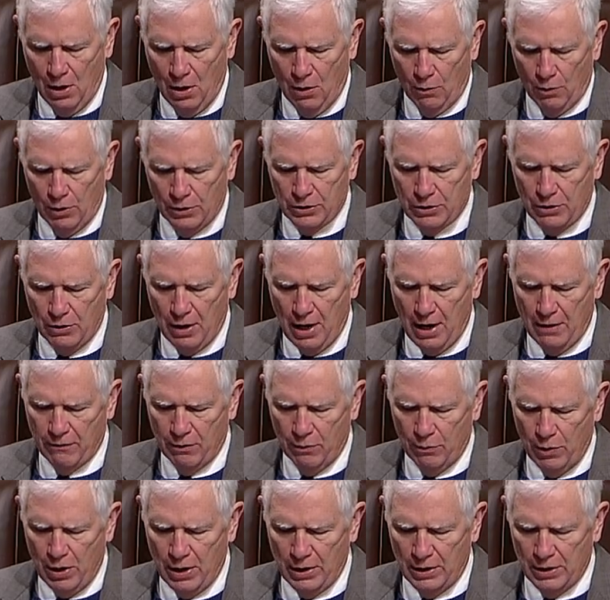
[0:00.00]
Was there
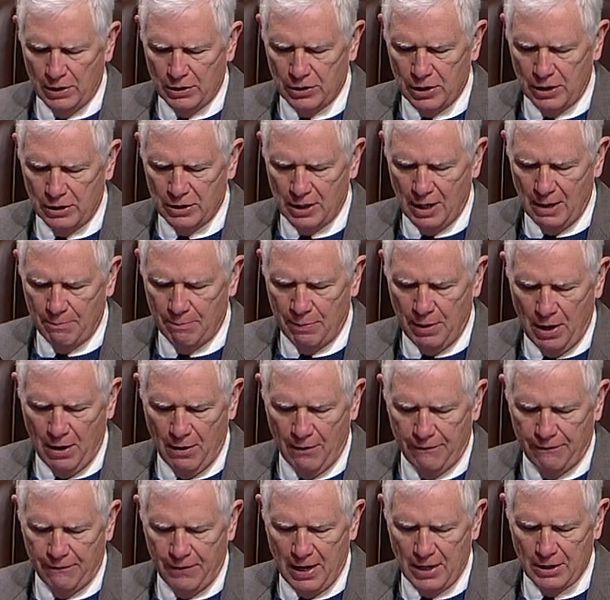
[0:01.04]
ever witness such a
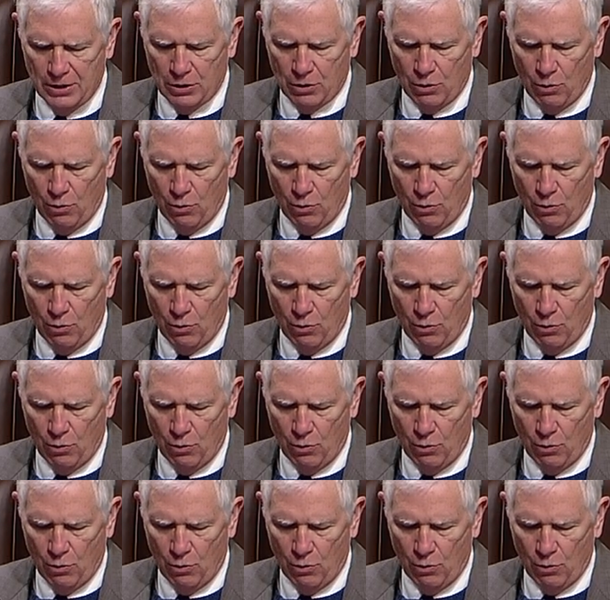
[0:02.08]
barefaced